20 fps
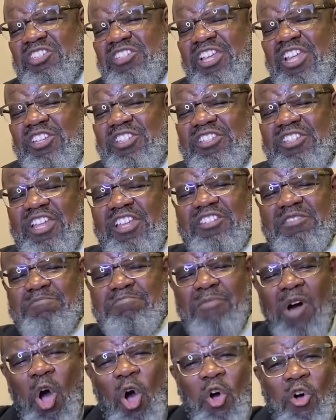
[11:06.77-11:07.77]
this, this
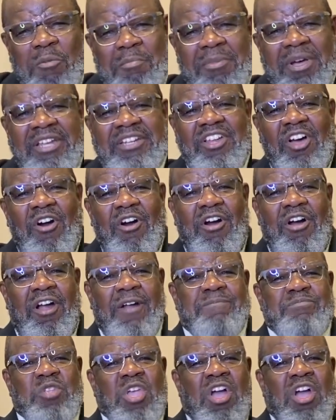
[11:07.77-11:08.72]
moment or,